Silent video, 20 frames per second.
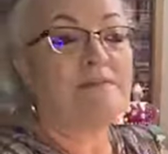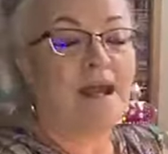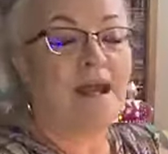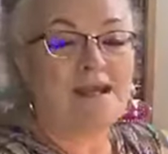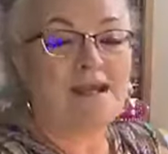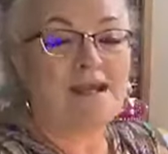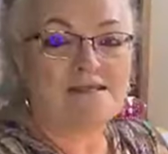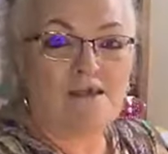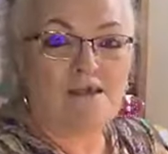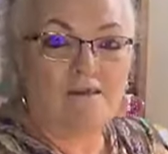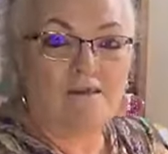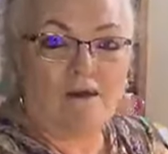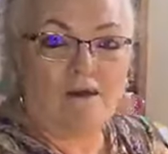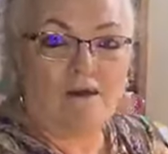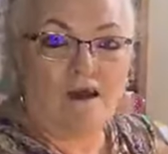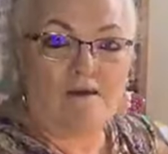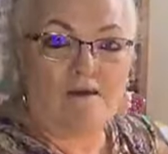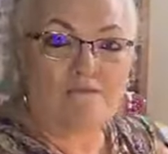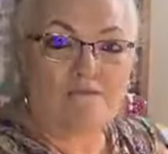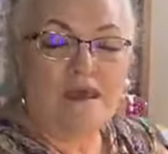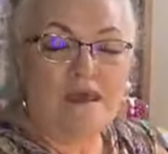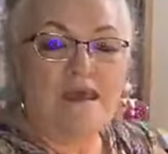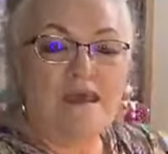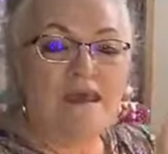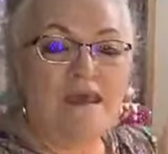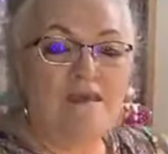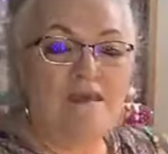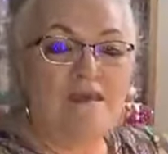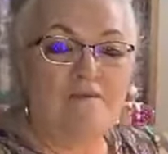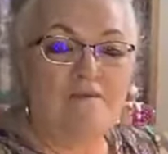the ice all off
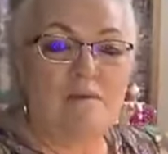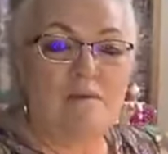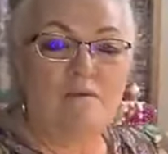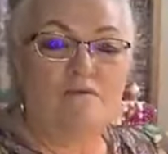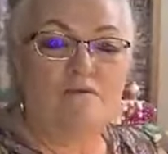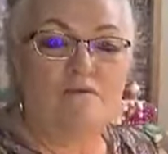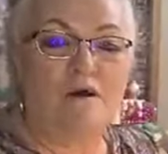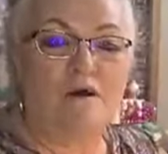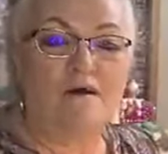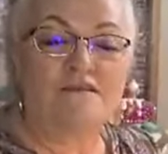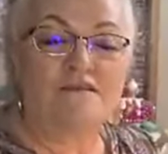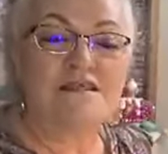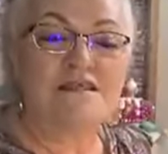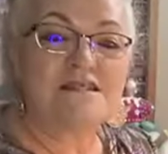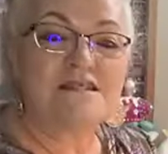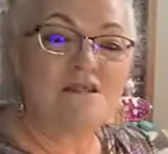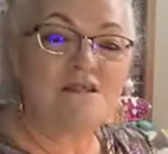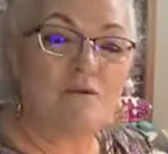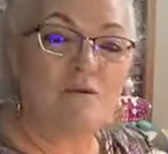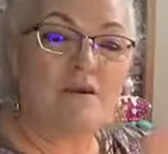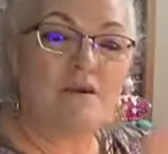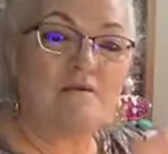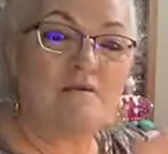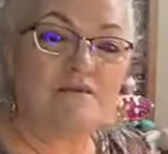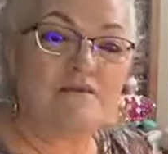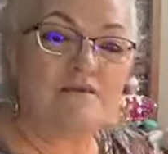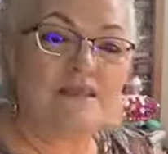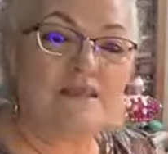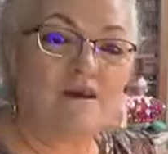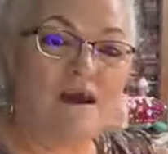and they move all the snow and
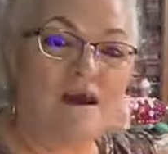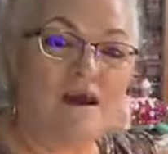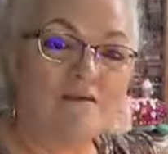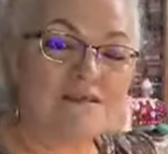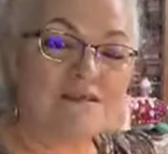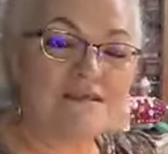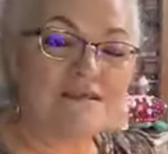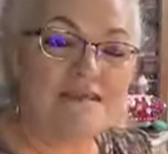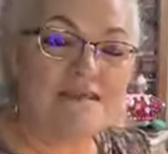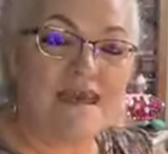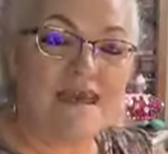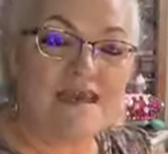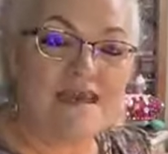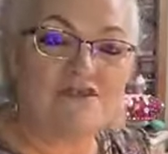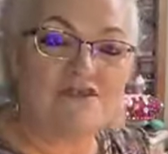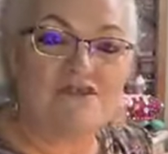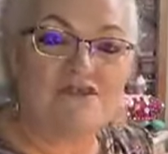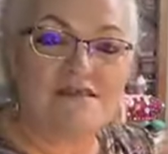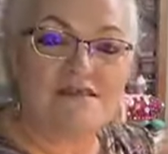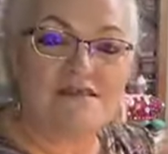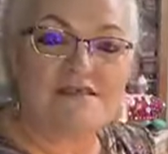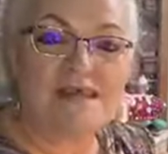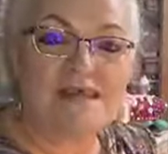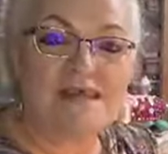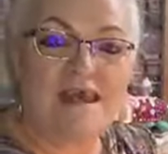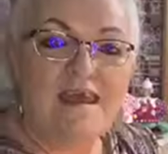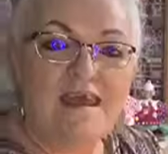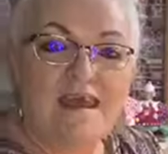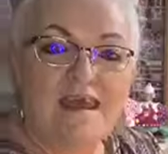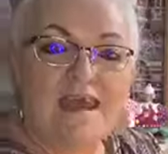everything off to the edges.
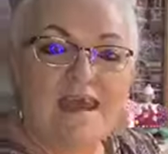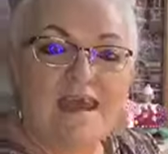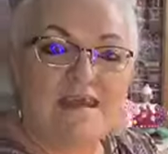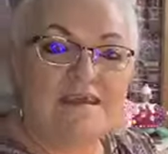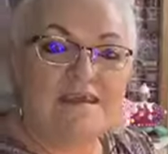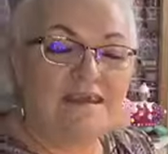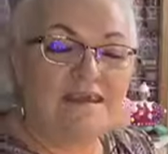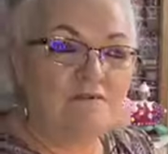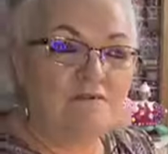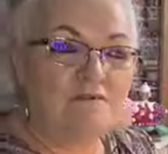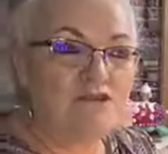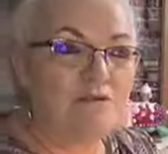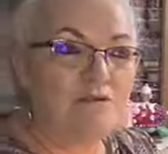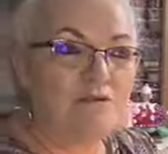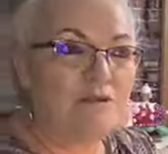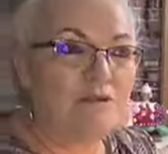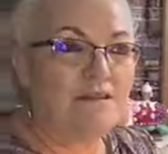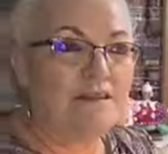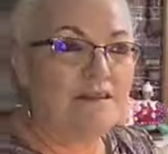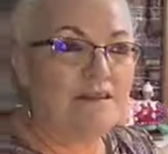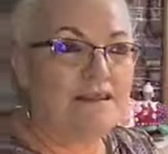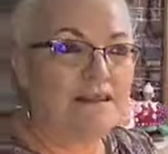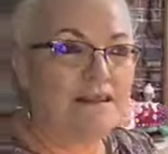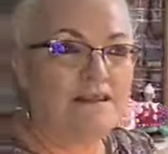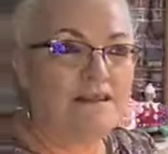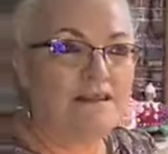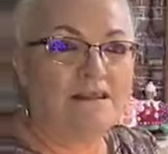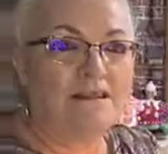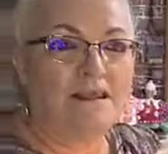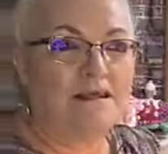And it gives you a
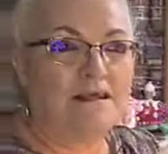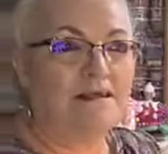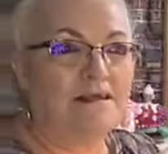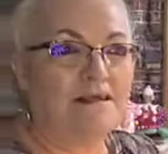little